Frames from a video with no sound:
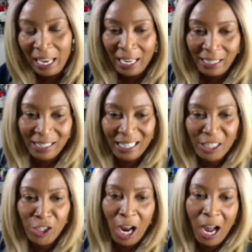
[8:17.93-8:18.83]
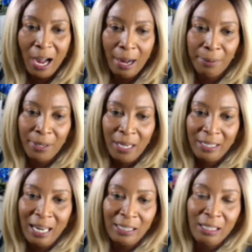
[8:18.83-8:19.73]
hectic job
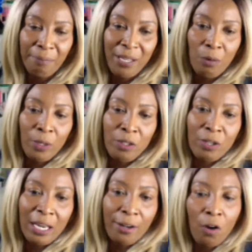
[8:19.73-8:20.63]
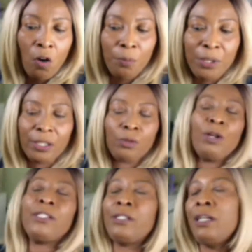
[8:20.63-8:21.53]
that sometime when you get home, you just
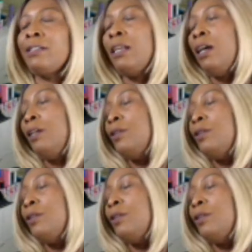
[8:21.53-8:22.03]
want to just